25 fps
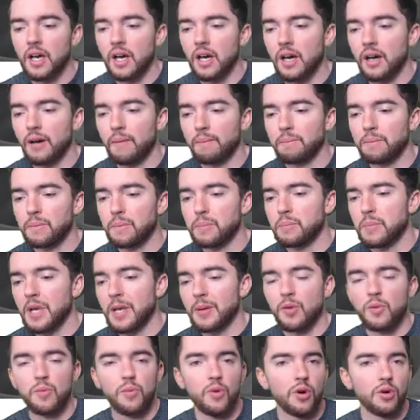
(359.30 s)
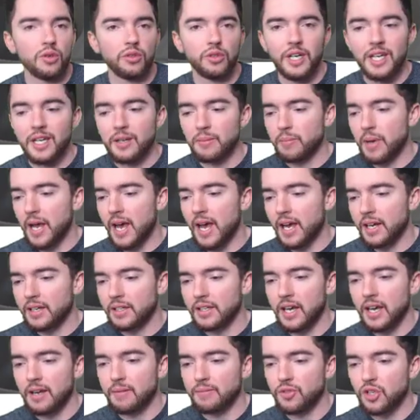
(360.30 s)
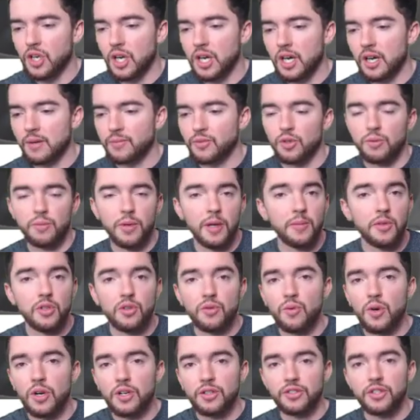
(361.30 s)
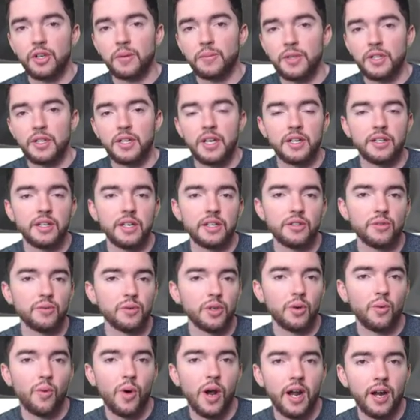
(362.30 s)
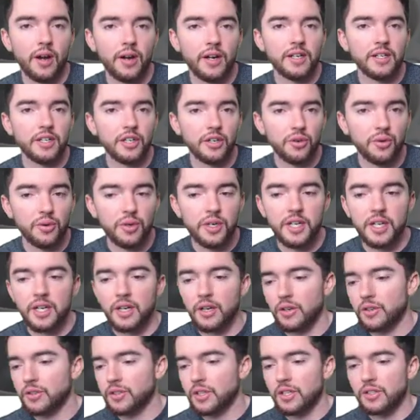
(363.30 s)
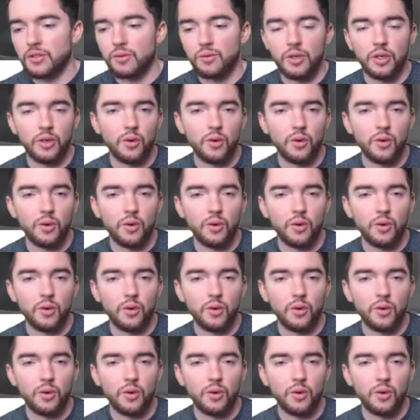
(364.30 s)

Um, maybe more laid back type jobs, or maybe you want something that doesn't require a degree or doesn't